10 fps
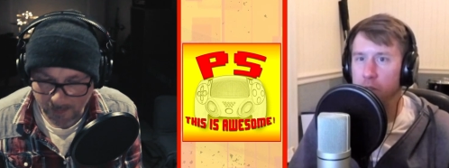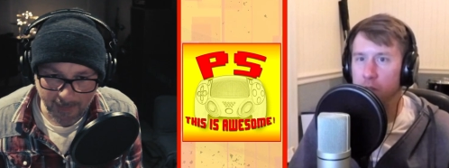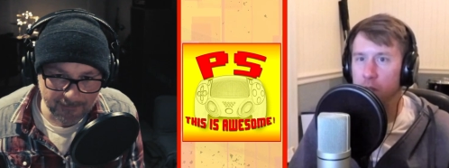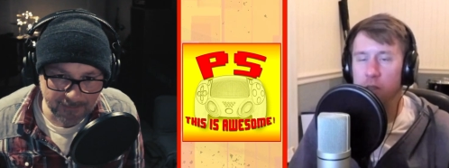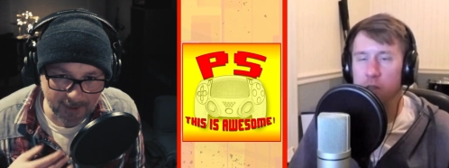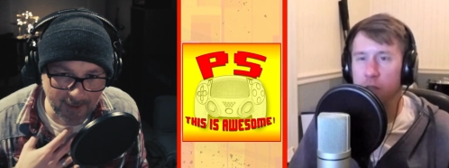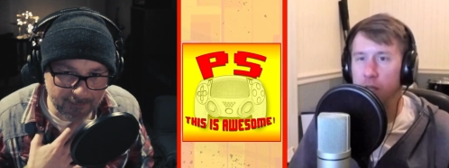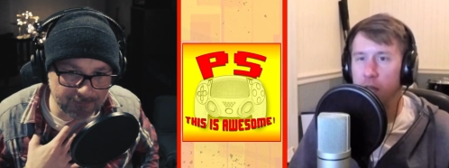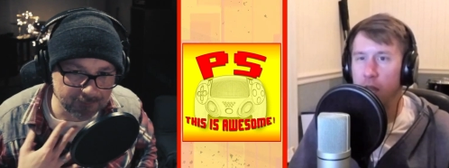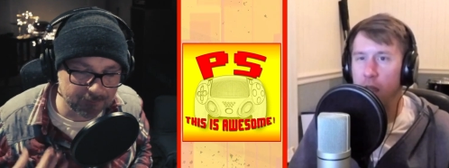Speaker 1: and things like
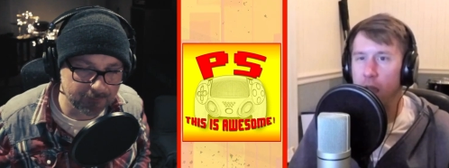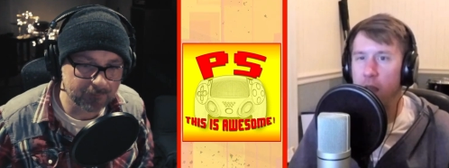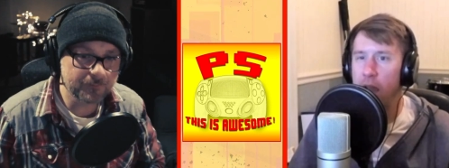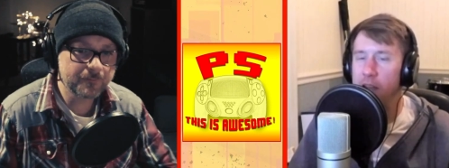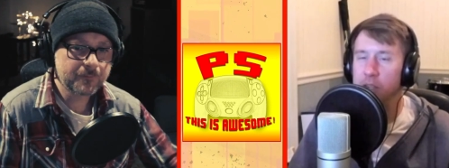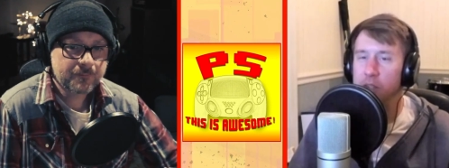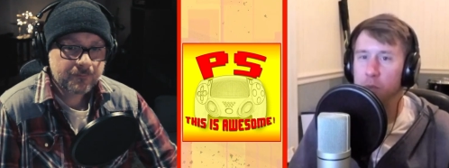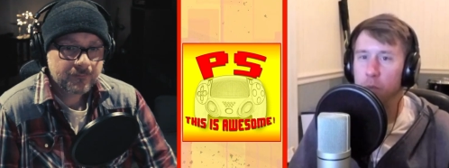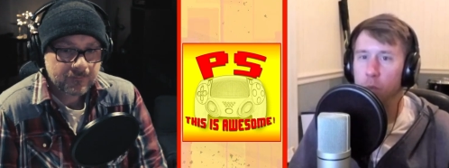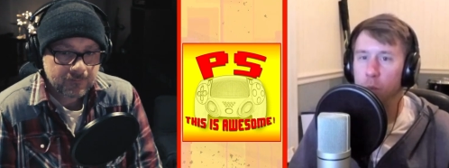that. Yeah. I I just
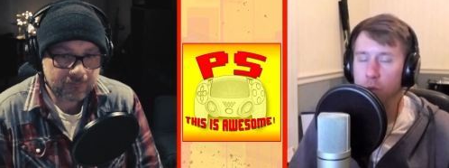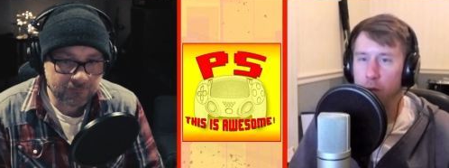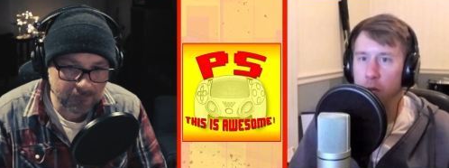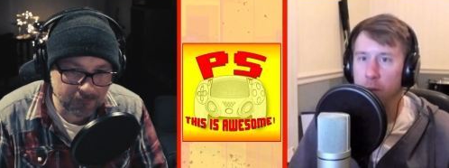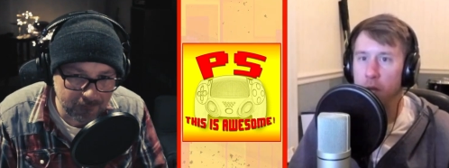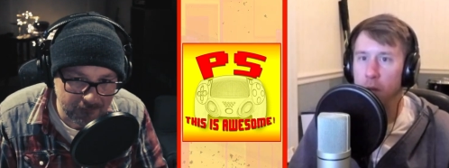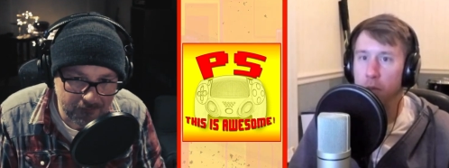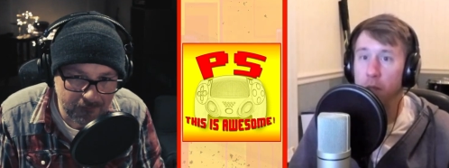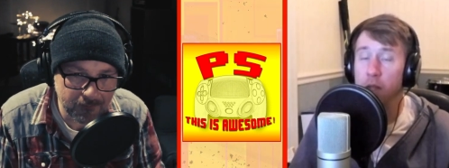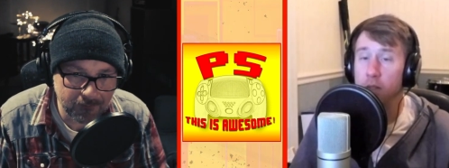was ready to be done
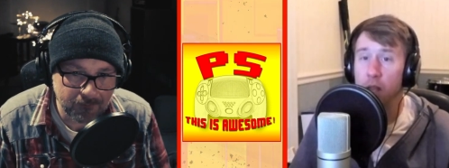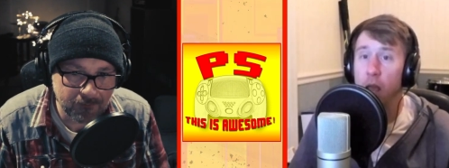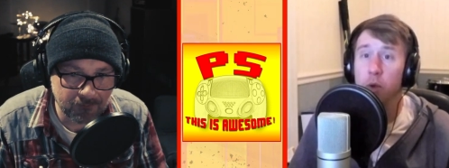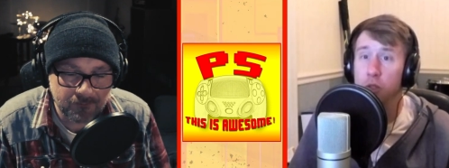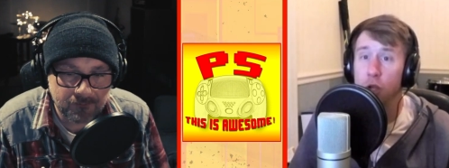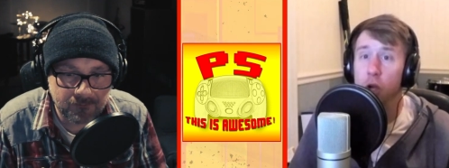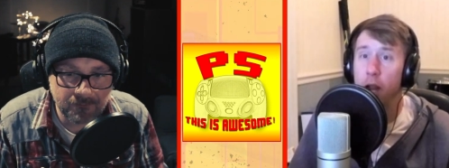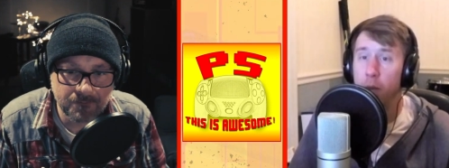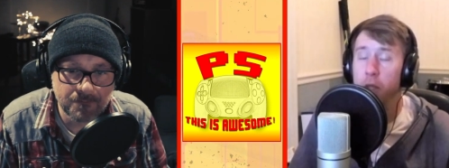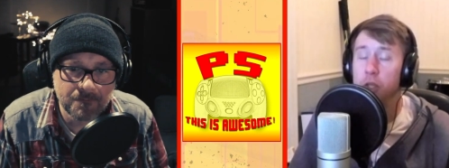with it because it, it was good.
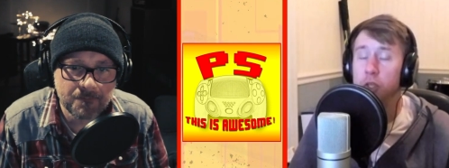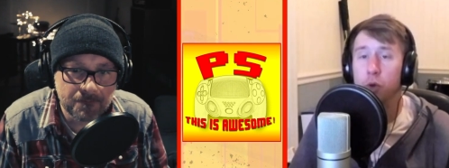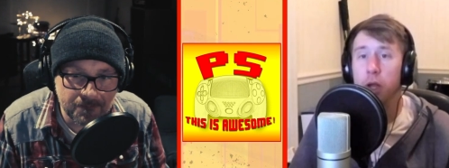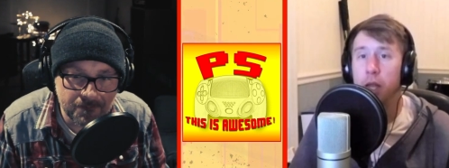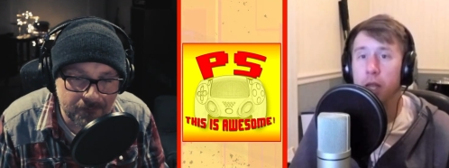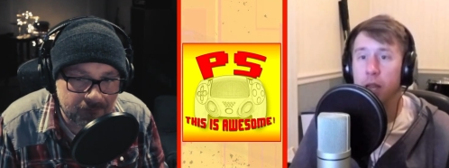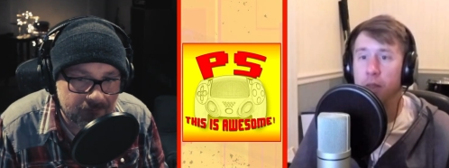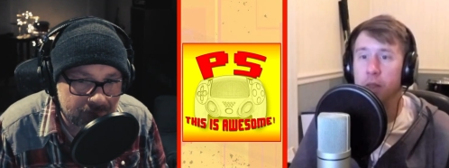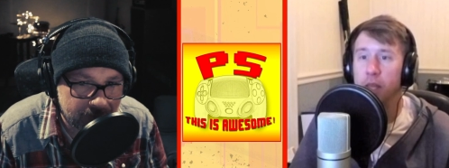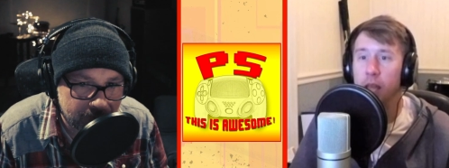I really enjoyed it, and I
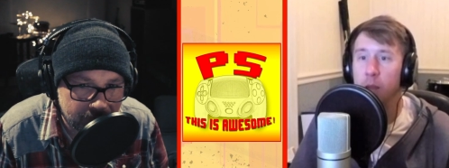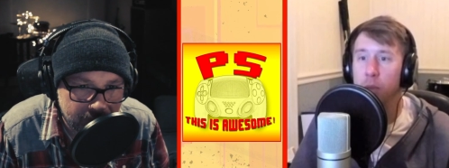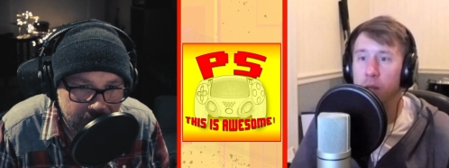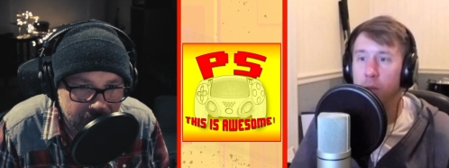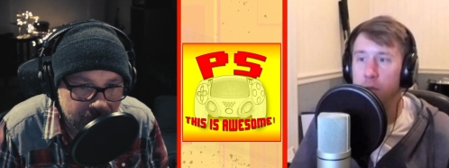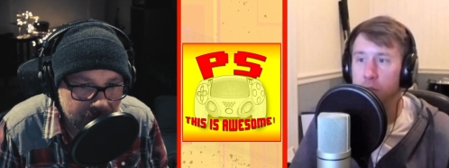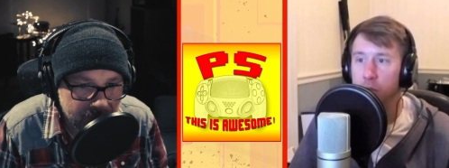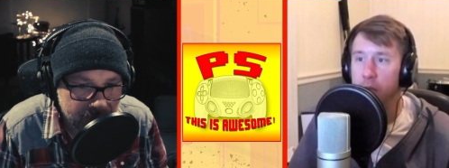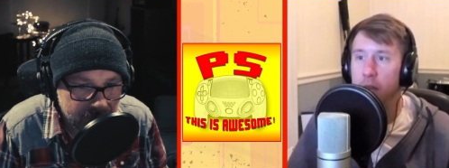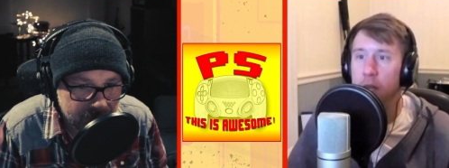think the gameplay was
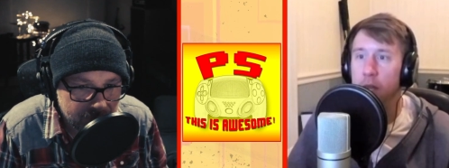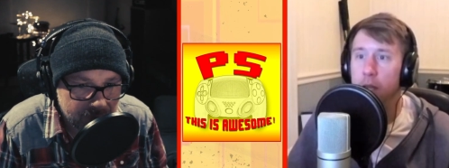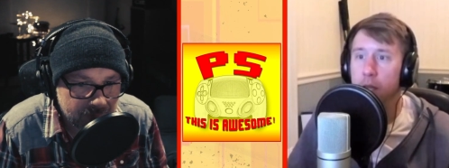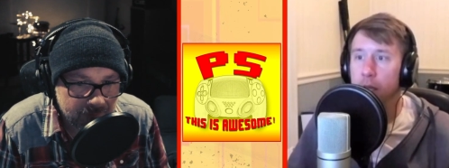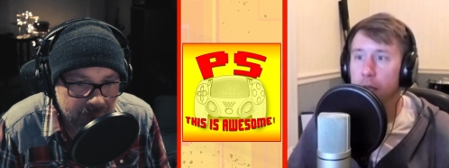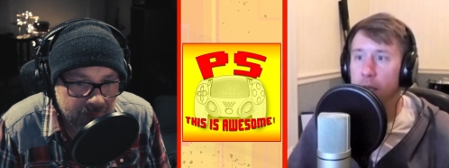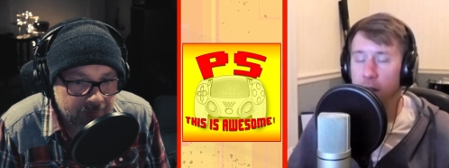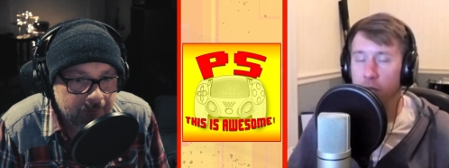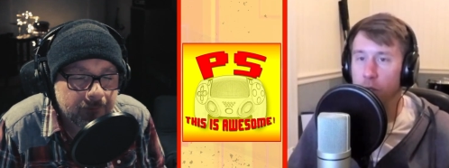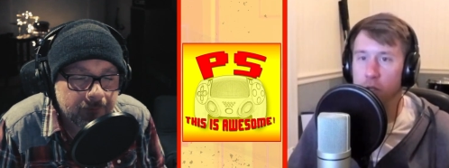great. And I
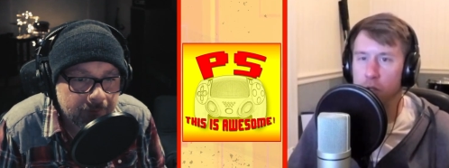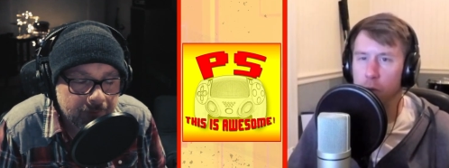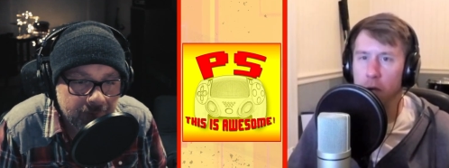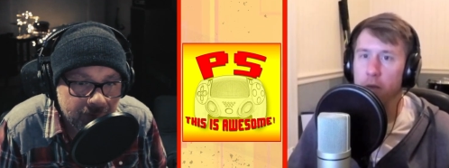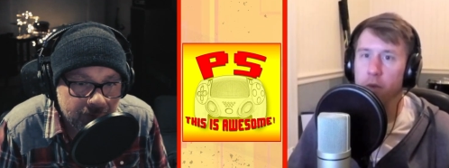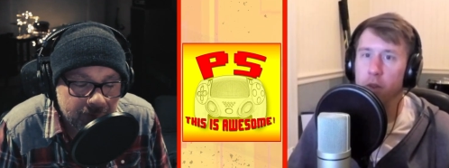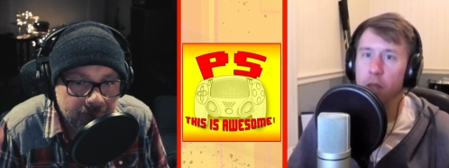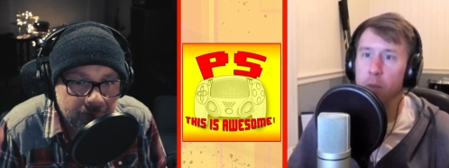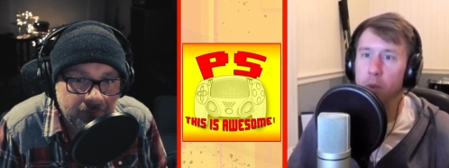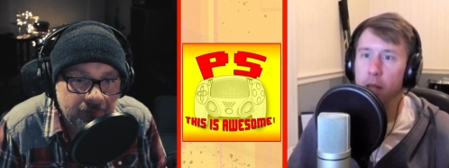enjoyed the story and
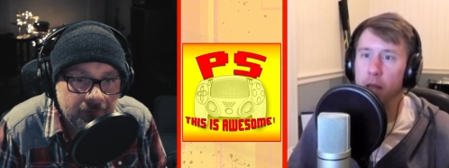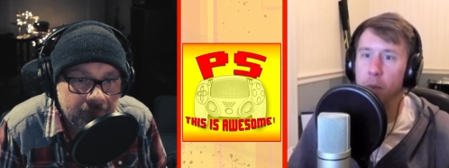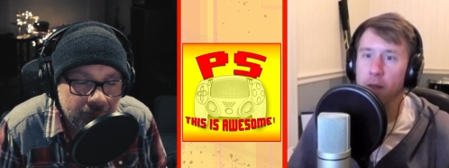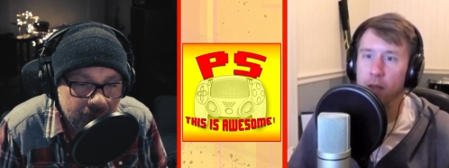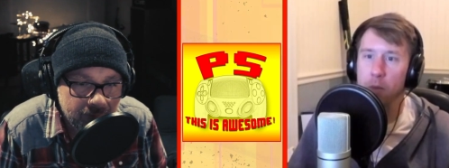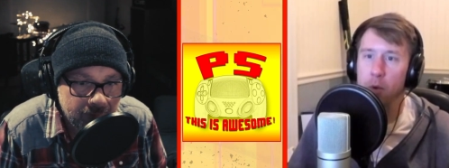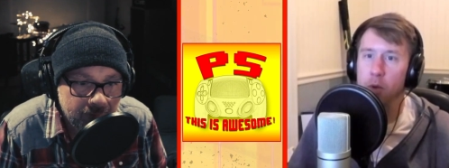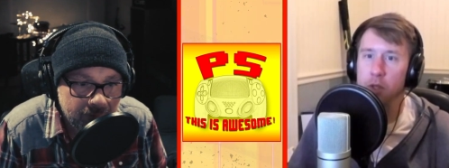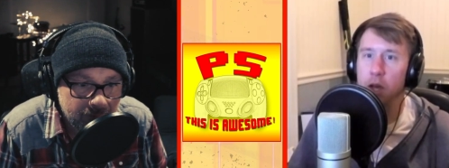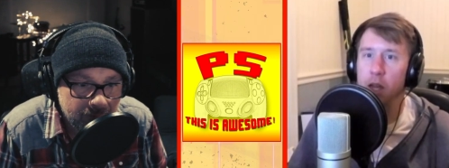everything, but like by the time it
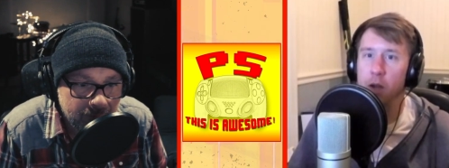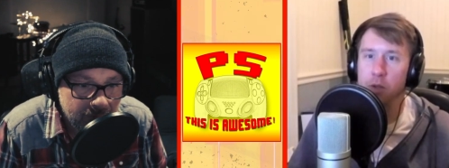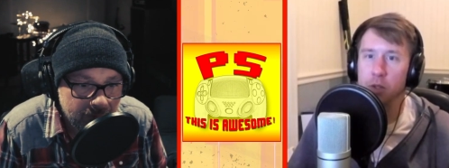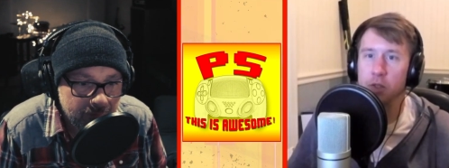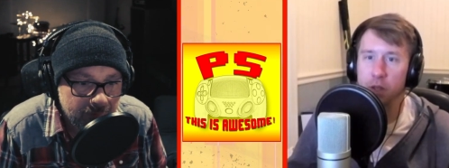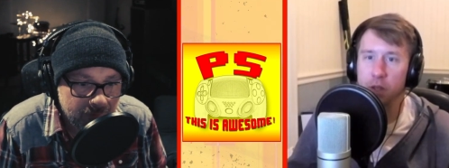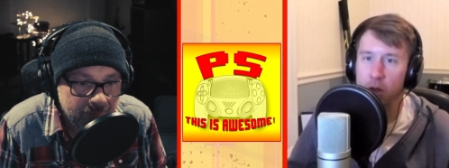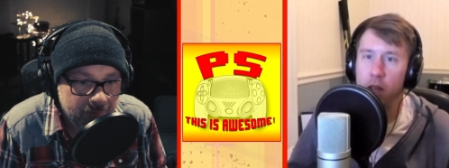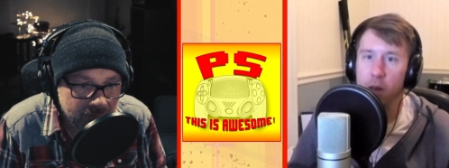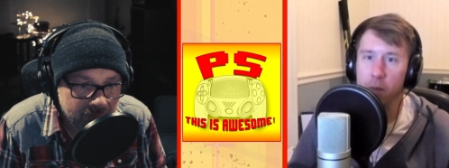was done, it was just like,
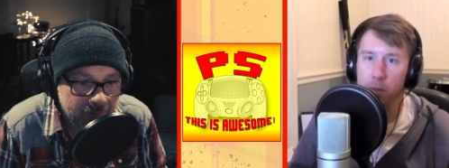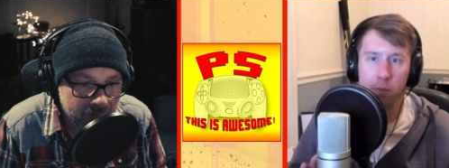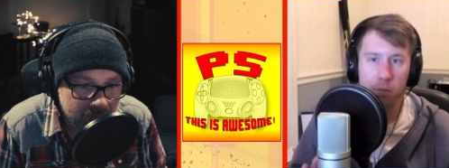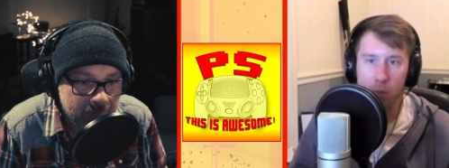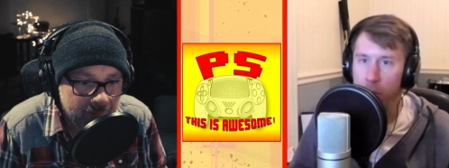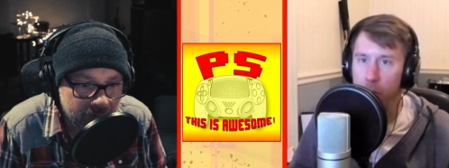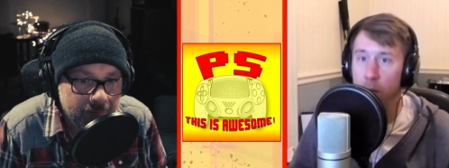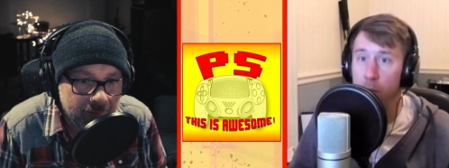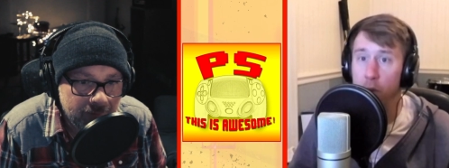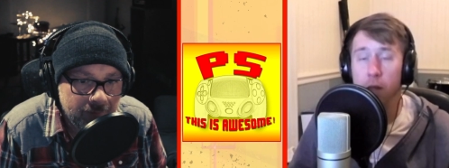okay, I'm I'm ready to
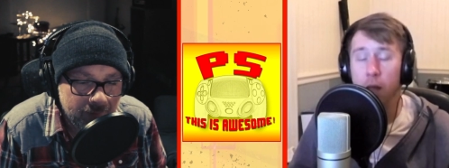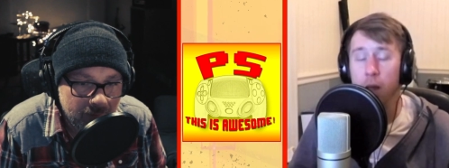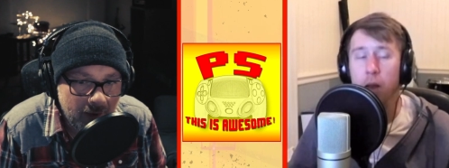put it down.